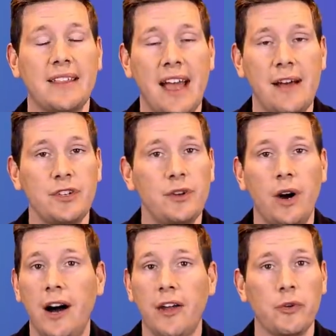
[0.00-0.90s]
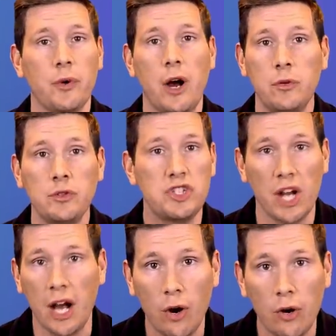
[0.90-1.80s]
They have a new on the road
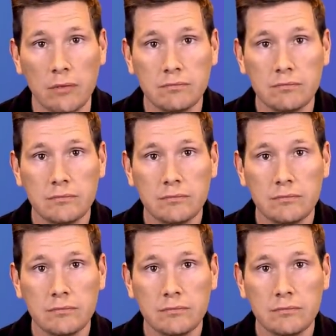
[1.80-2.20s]
show.